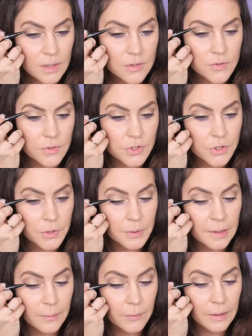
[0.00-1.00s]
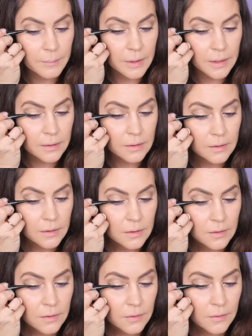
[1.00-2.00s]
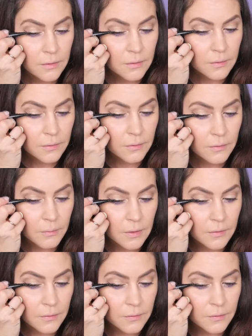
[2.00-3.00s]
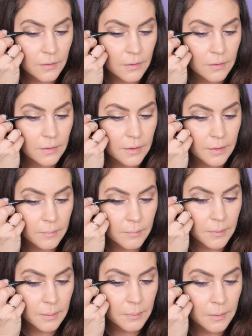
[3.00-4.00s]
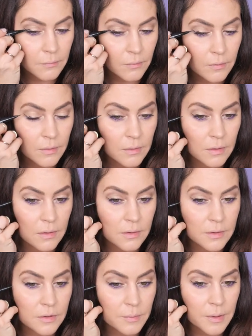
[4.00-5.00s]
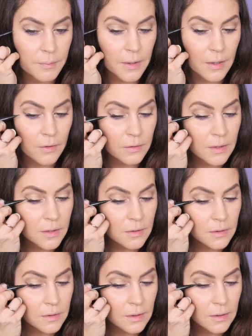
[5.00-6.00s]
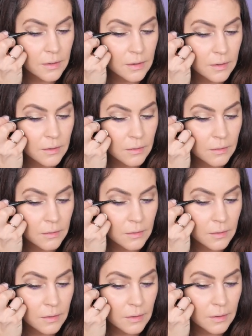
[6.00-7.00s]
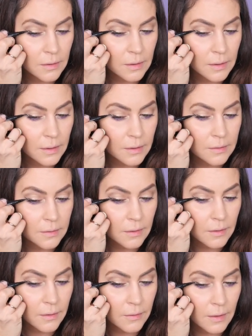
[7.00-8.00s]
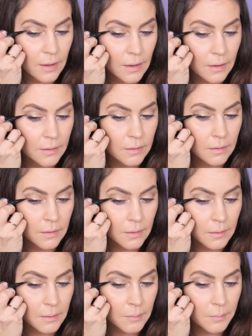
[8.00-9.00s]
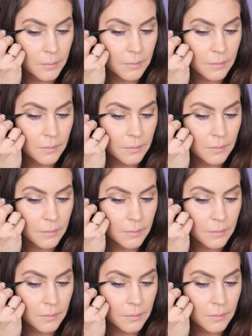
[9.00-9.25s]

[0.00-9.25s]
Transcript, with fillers: So I'll show you what I mean. So I start like maybe a little bit parallel and I'll connect that up.